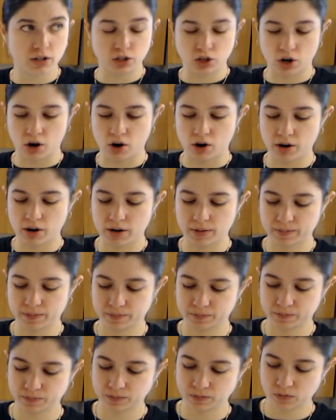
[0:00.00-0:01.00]
jar
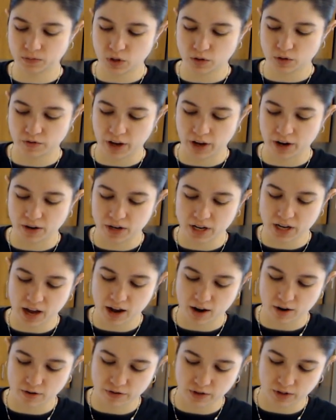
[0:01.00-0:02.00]
very
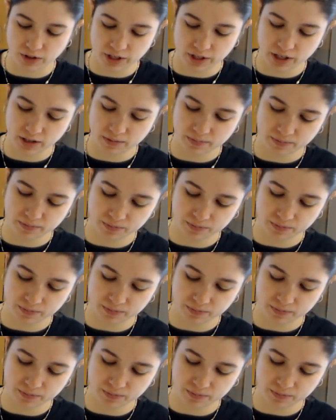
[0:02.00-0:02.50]
carefully.